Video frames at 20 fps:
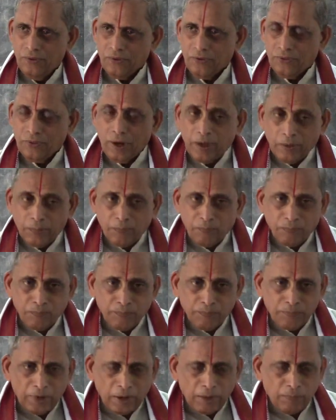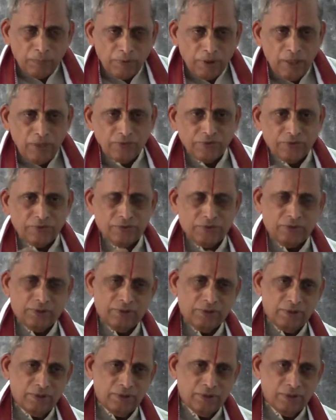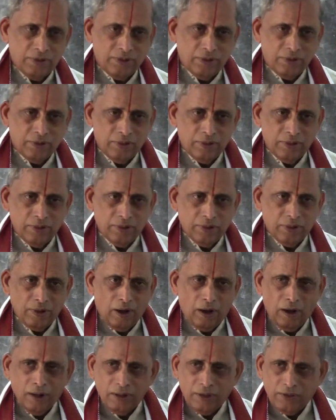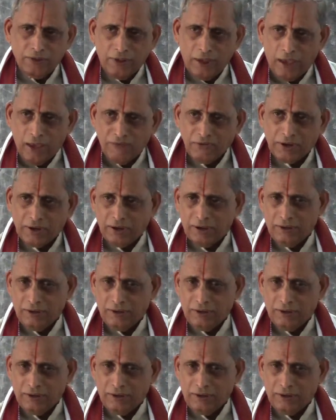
That plays all this havoc.